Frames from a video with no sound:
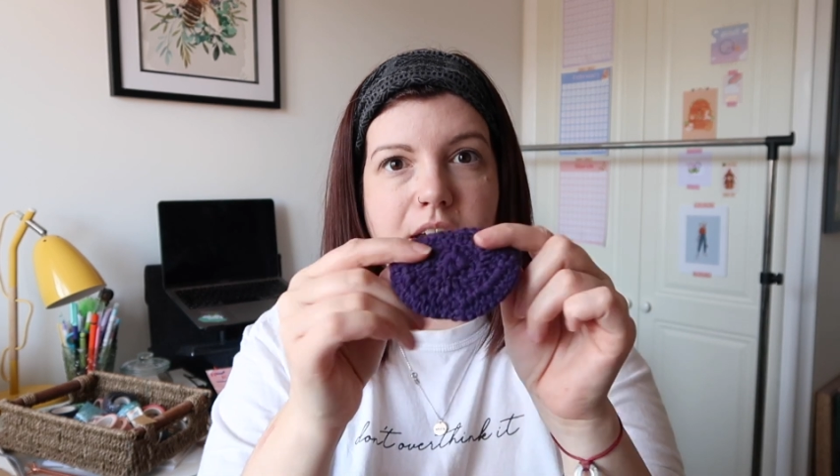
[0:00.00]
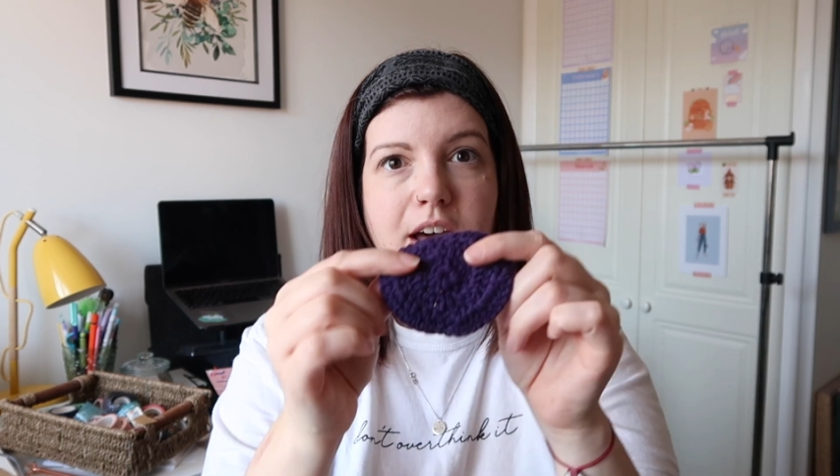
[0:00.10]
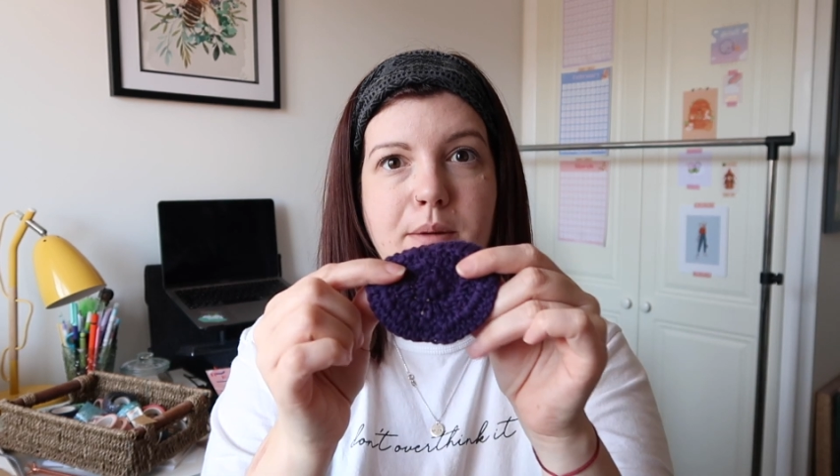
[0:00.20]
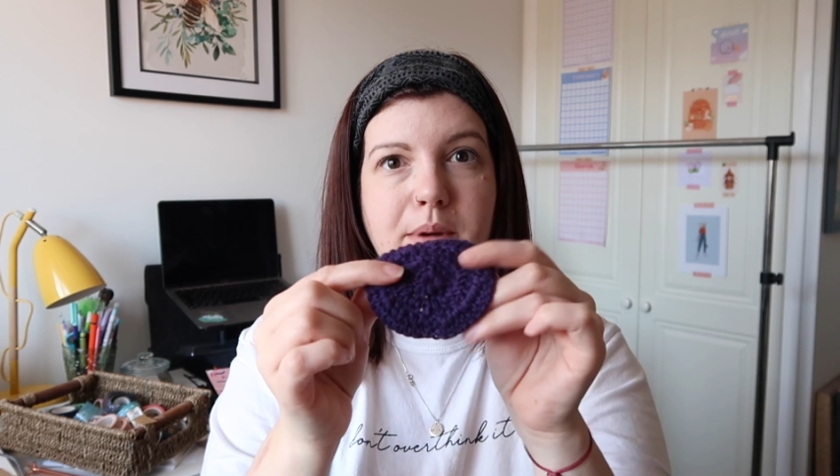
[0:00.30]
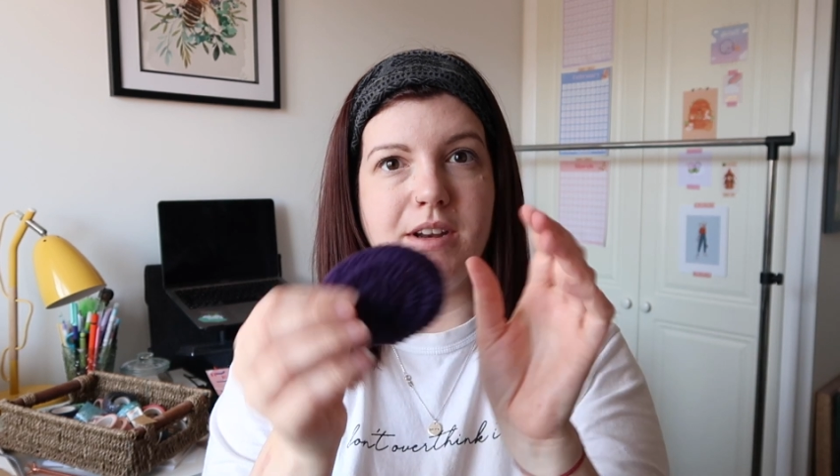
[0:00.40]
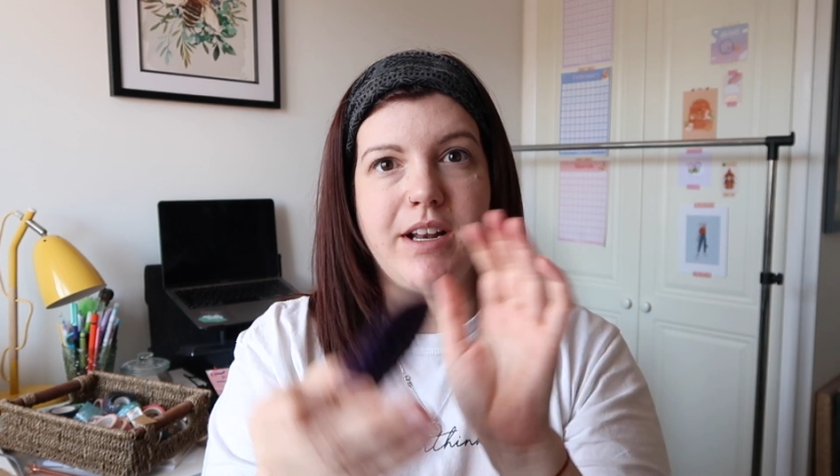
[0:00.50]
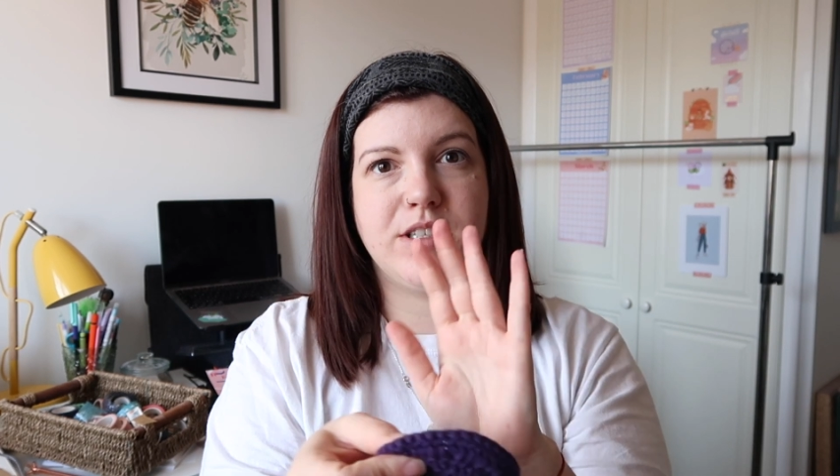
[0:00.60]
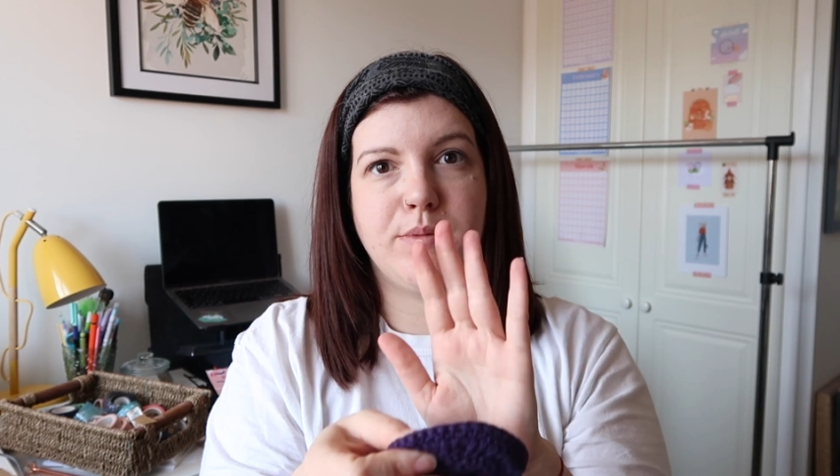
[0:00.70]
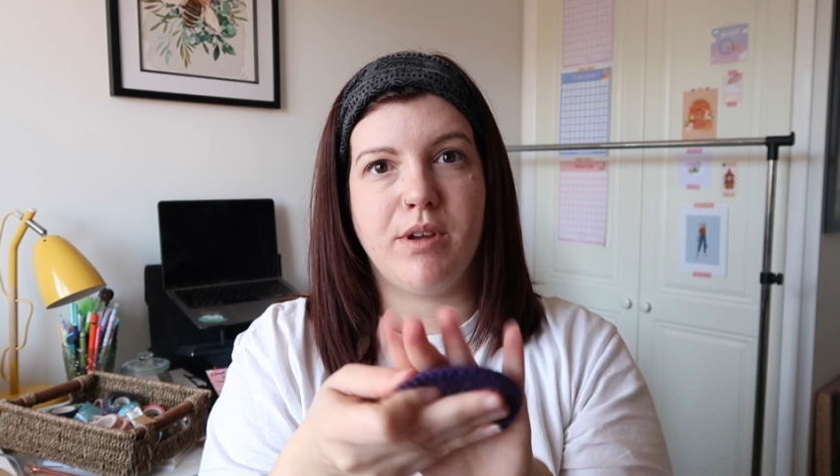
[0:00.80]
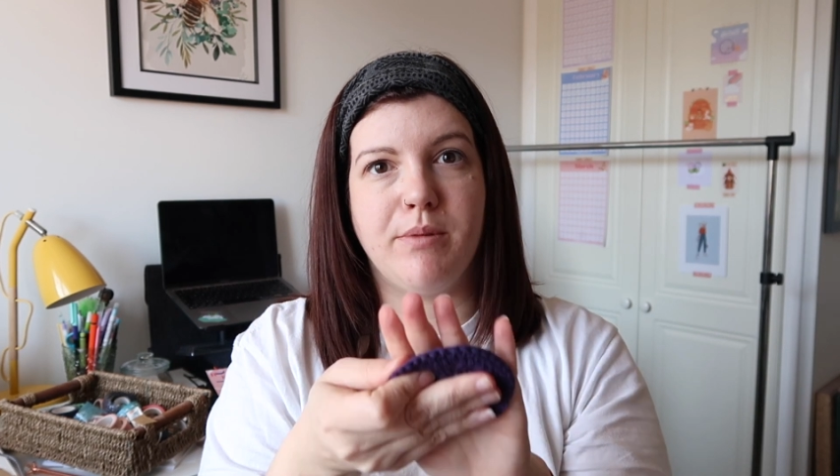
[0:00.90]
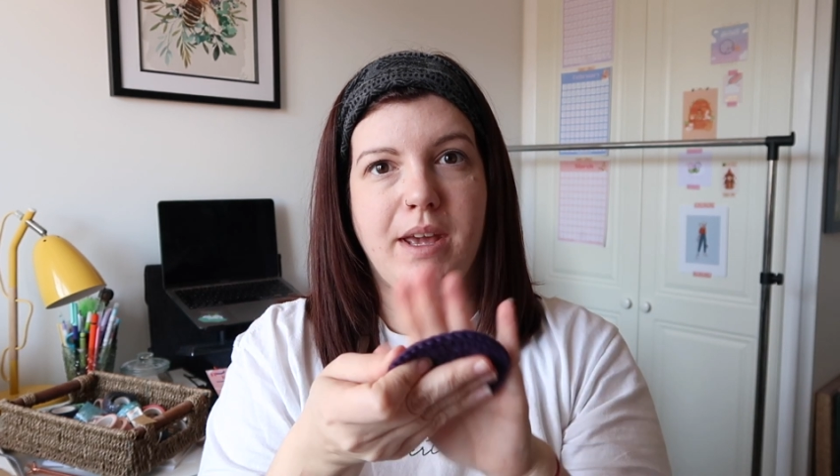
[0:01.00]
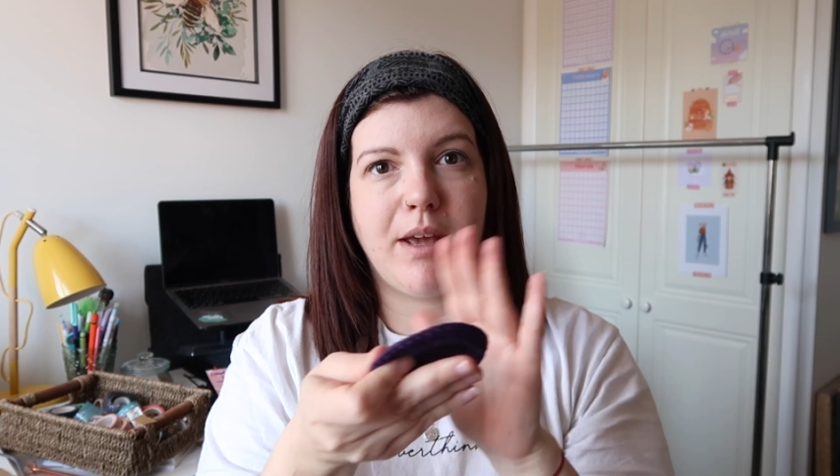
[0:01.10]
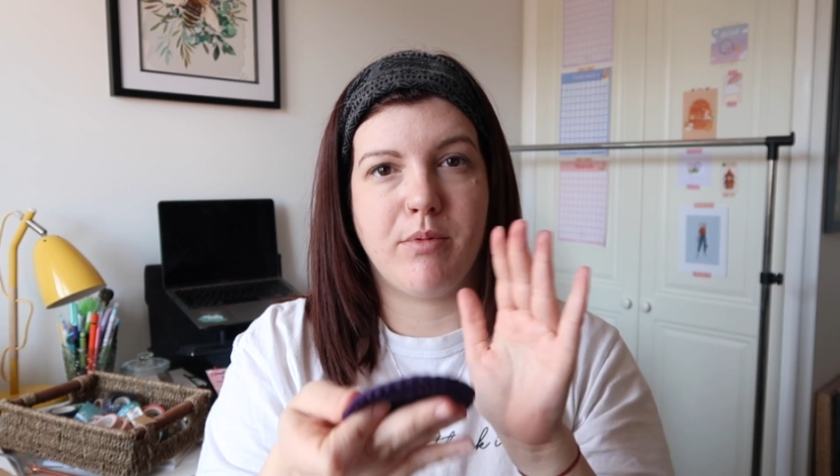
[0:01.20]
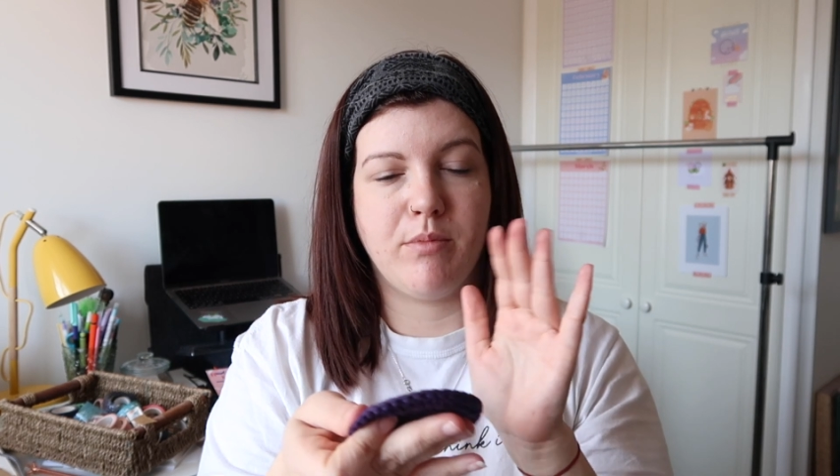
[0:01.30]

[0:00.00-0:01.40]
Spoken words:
and you literally put your makeup